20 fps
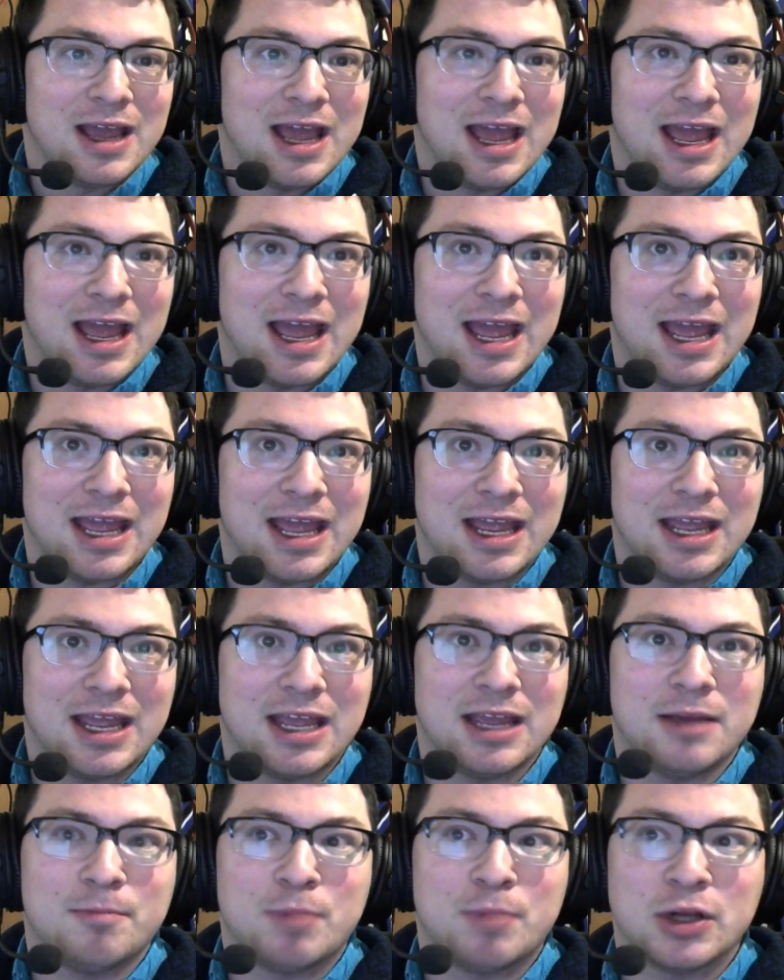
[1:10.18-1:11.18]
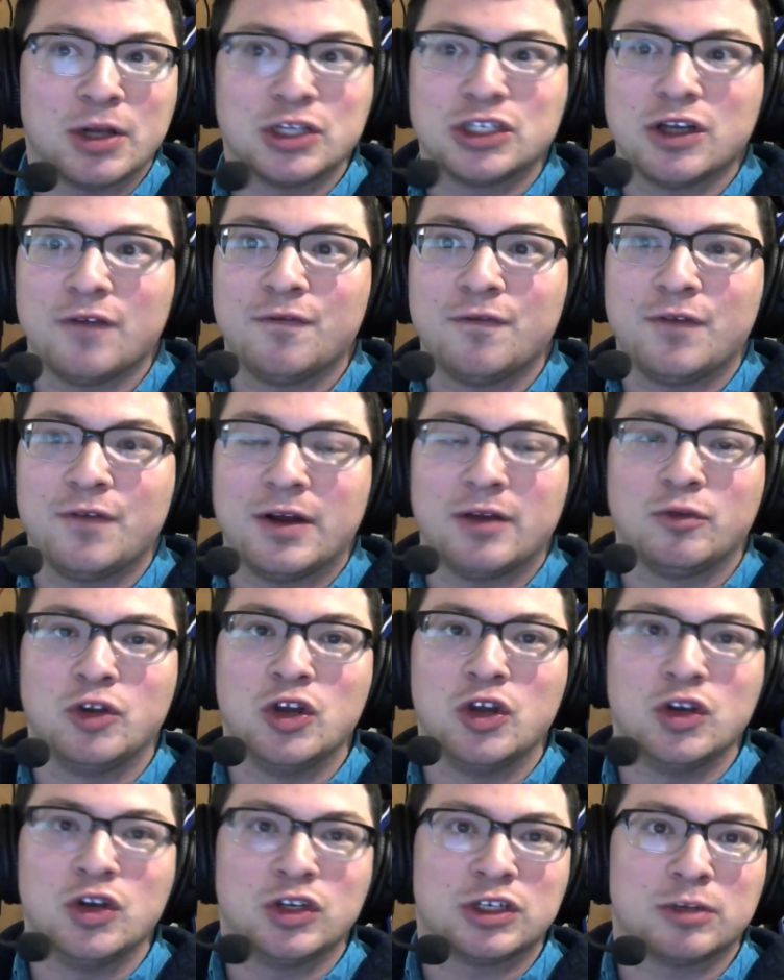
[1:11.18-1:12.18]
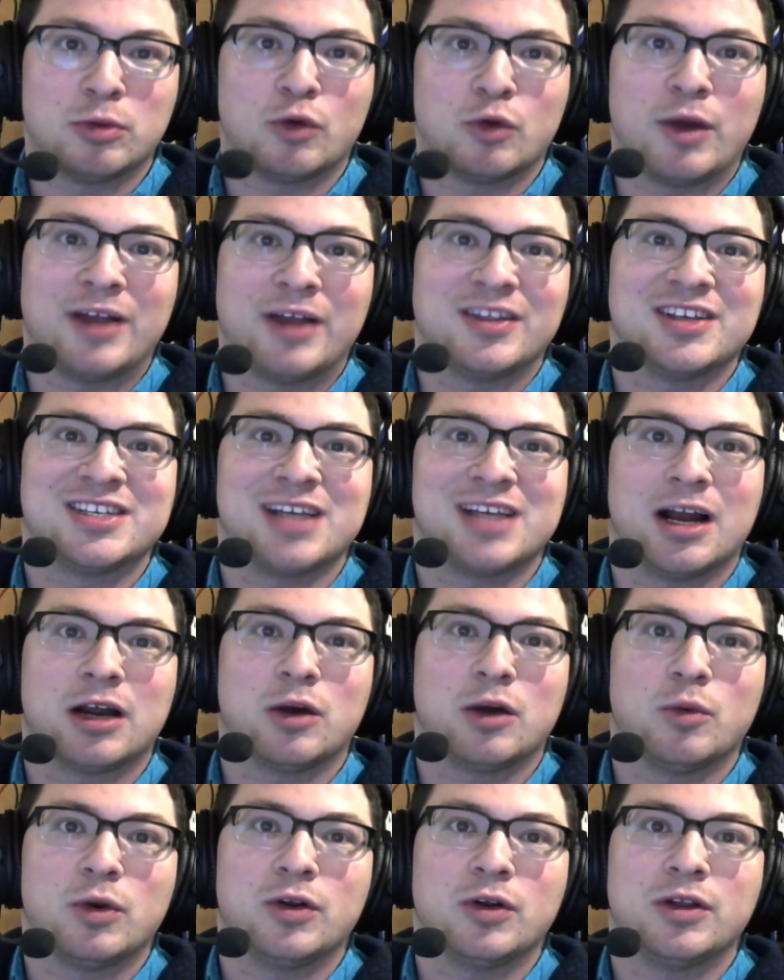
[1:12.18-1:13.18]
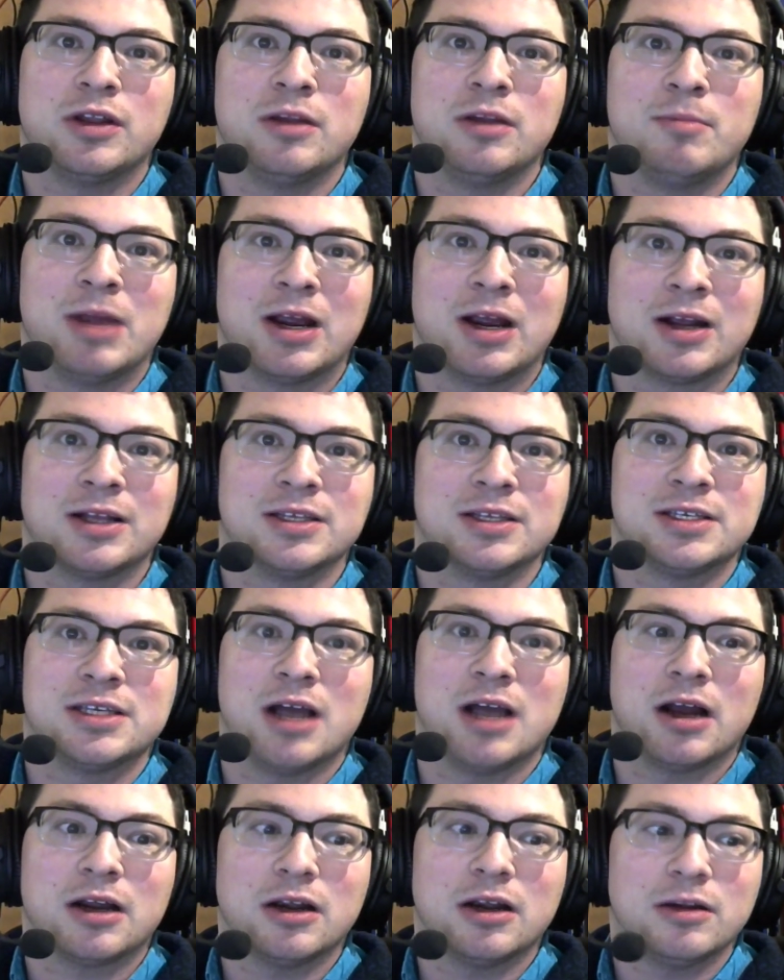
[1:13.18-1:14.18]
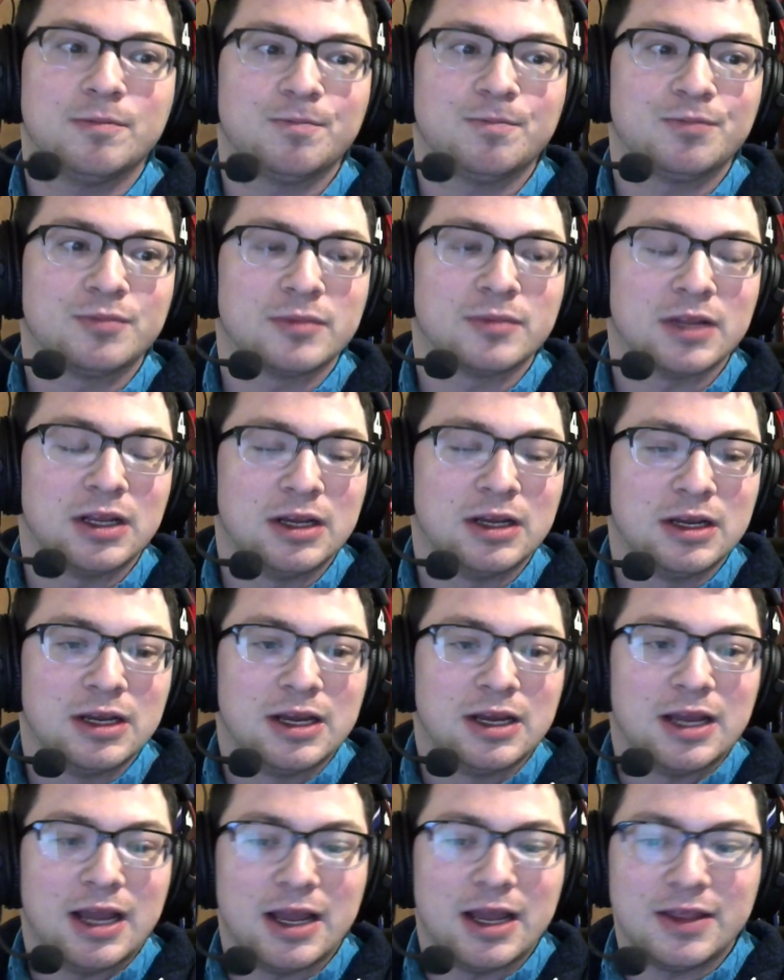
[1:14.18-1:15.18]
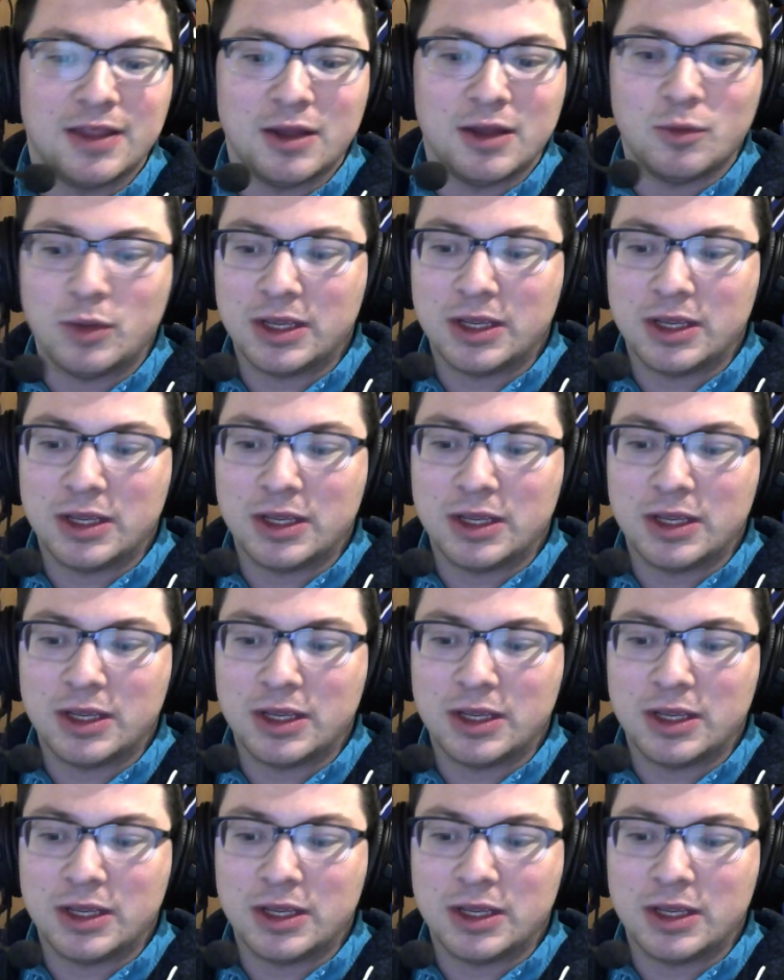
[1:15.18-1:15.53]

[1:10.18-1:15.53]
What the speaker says: a bunch of news from around the soccer world and American soccer. And then